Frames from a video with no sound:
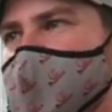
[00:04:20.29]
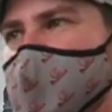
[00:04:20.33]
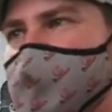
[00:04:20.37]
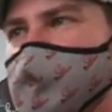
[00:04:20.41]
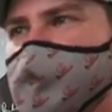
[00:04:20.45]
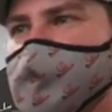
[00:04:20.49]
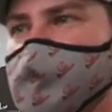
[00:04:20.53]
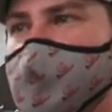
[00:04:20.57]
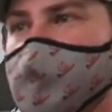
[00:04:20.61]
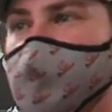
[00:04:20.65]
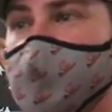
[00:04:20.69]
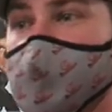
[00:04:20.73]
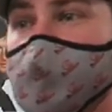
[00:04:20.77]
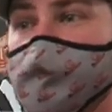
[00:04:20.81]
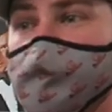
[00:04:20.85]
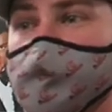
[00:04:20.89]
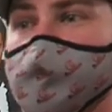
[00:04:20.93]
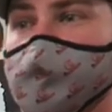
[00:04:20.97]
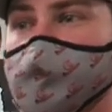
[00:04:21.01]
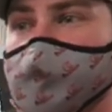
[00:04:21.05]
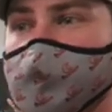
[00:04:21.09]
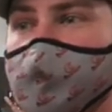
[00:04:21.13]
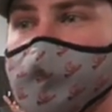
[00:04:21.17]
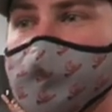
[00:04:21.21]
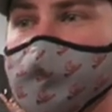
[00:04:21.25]
kind of stepped it up to
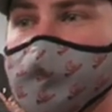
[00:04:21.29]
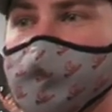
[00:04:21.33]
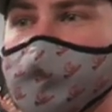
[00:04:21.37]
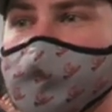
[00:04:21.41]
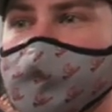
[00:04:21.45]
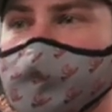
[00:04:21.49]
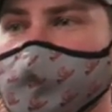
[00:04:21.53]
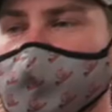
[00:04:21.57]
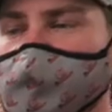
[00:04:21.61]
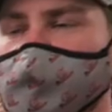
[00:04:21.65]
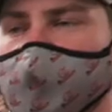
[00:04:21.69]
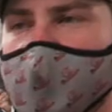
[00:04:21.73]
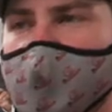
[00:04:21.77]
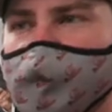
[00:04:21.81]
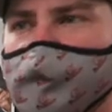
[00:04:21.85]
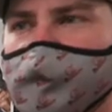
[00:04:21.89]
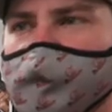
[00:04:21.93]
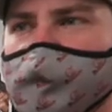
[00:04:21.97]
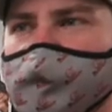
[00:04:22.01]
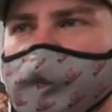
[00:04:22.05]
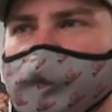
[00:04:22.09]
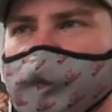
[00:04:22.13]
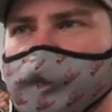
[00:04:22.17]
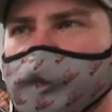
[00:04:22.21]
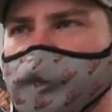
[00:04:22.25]
starting to do in the
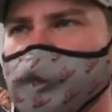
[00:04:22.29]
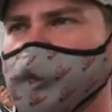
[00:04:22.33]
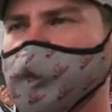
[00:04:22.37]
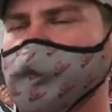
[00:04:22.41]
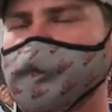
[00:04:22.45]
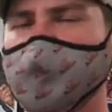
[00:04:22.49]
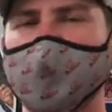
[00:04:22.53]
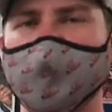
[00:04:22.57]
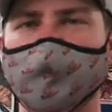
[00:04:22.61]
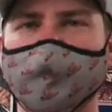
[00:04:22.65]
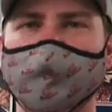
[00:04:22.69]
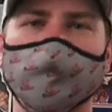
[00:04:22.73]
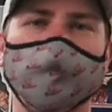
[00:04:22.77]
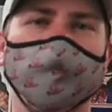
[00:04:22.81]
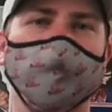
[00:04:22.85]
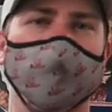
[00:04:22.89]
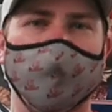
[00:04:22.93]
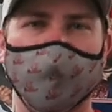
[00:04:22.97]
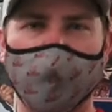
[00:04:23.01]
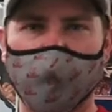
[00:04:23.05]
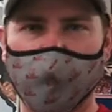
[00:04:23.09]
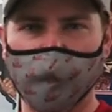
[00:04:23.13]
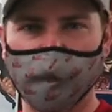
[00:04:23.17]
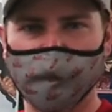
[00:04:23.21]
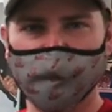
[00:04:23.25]
boxes just about a year
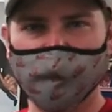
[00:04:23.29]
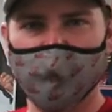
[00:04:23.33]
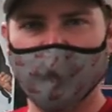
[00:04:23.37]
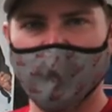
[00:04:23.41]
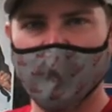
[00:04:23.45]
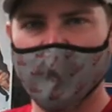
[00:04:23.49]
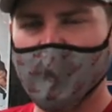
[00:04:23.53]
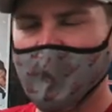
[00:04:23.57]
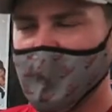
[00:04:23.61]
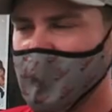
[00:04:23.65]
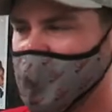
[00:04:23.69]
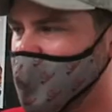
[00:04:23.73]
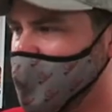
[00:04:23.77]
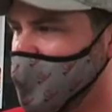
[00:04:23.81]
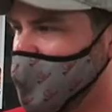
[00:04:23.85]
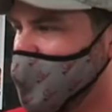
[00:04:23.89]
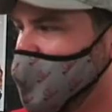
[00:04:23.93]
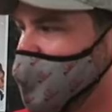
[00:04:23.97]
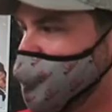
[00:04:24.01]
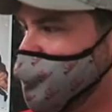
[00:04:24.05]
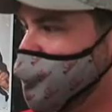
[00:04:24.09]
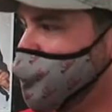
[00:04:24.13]
ago. Okay. Uh,